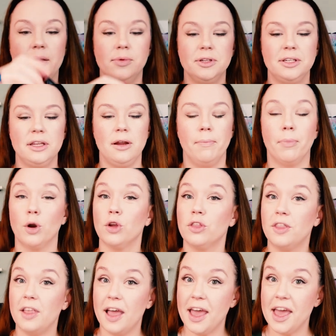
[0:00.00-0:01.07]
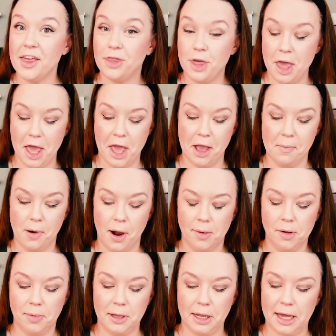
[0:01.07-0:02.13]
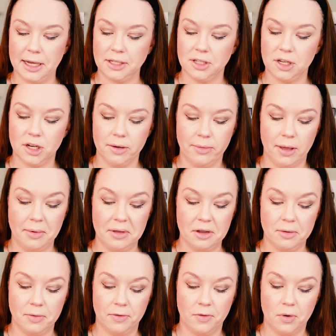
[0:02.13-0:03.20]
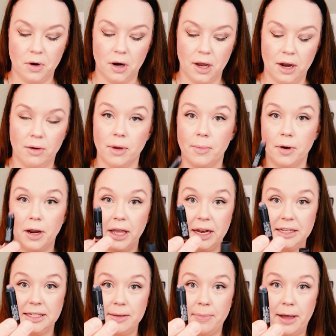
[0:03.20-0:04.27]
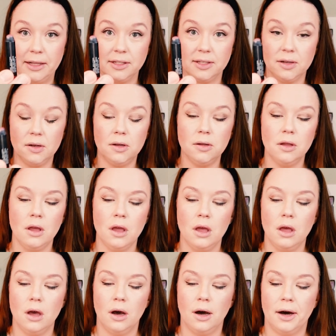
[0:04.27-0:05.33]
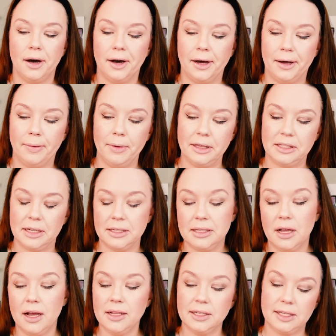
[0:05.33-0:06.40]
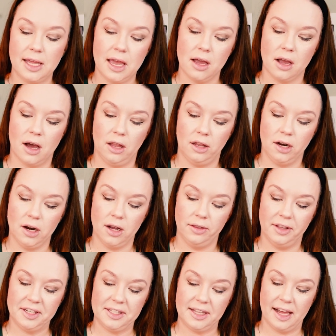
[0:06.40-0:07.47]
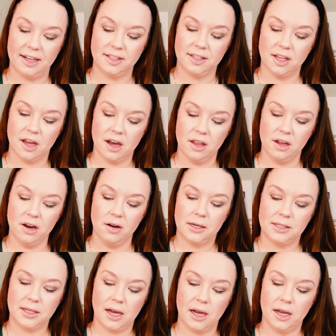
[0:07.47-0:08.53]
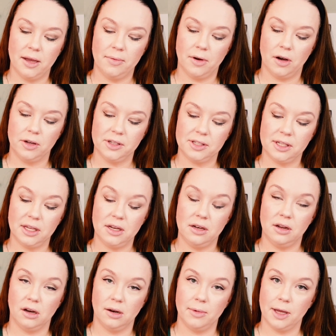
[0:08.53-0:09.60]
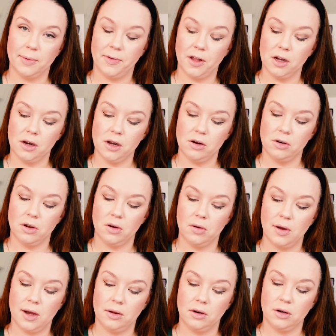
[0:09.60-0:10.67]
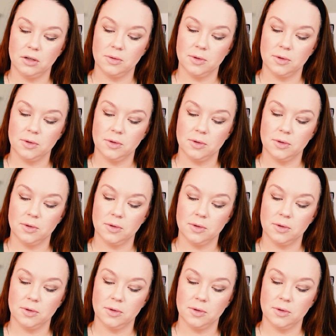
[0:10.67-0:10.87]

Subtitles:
was in a birthday thing probably last year, maybe a year before. I don't remember. It is a pencil. It does not say a color unless that's the color, because I'm honestly not a makeup vlogger. I don't know how NARS